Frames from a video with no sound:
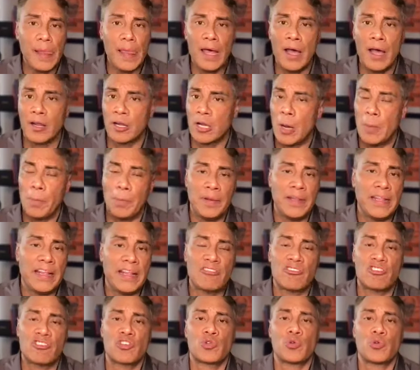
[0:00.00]
a company
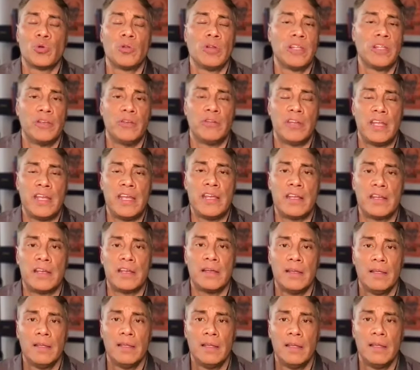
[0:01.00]
that's truly unique,
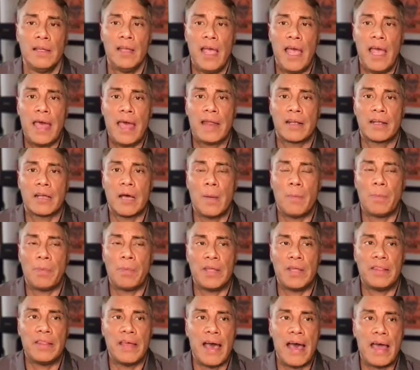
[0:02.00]
and a
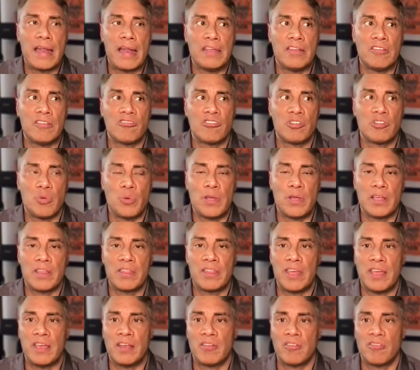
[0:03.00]
company that is doing
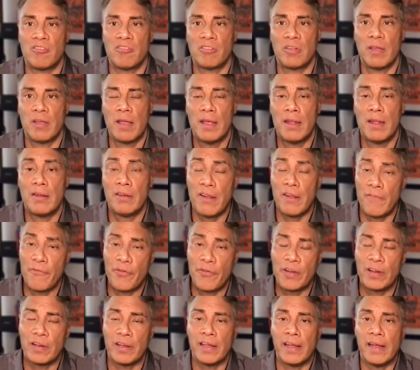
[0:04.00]
things
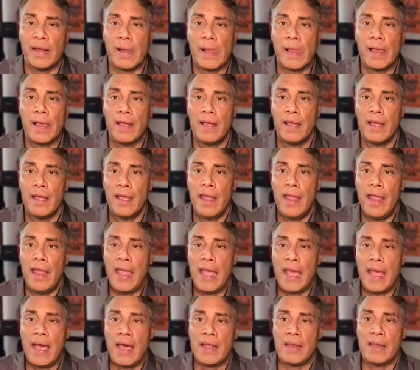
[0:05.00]
differently
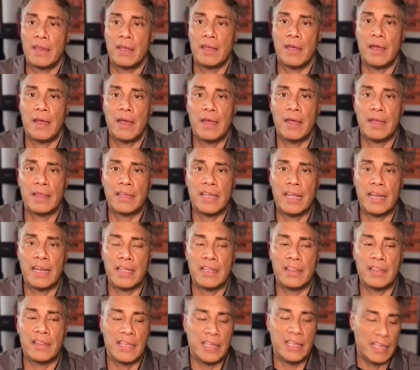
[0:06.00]
and
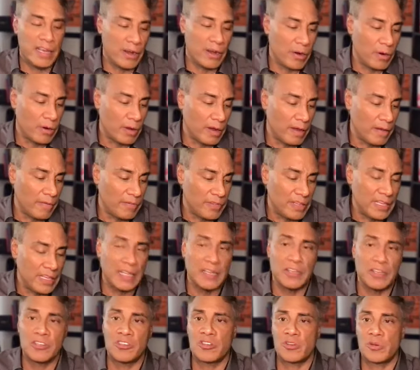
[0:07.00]
getting the ear of the
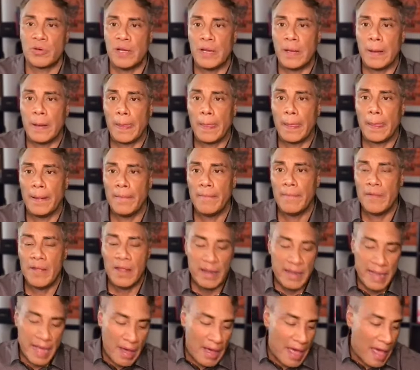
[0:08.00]
industry.
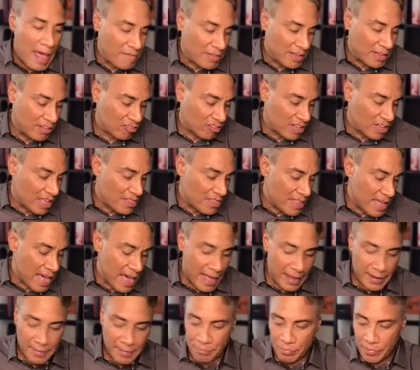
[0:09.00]
Now, having said
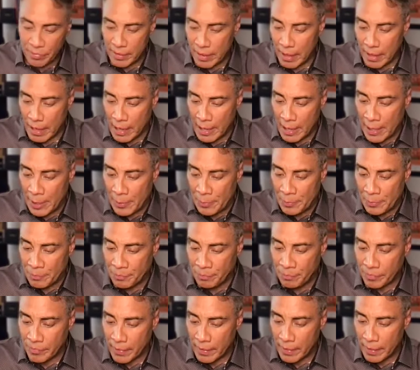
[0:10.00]
that,
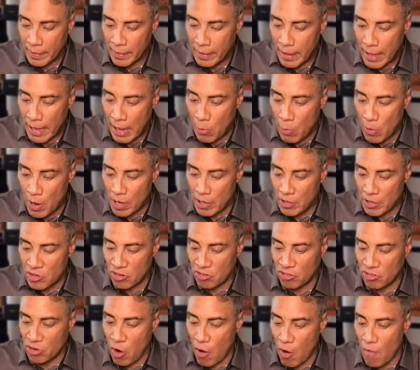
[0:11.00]
I want to
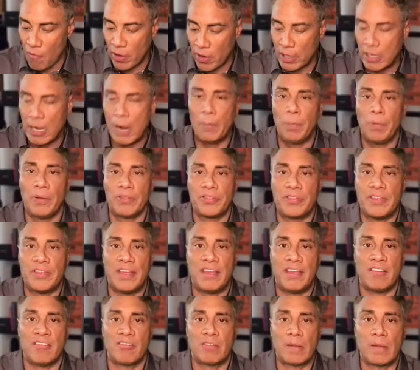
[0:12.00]
just go over a couple of
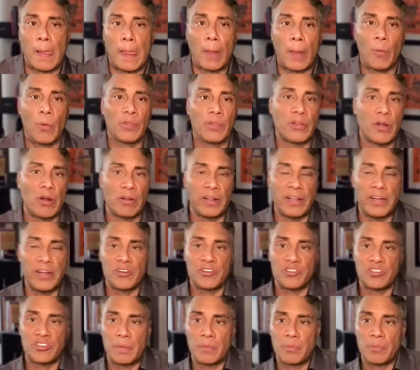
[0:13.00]
things with our
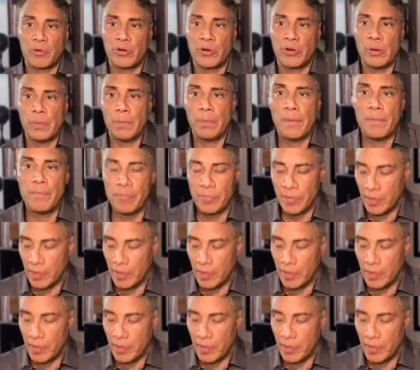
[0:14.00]
leadership group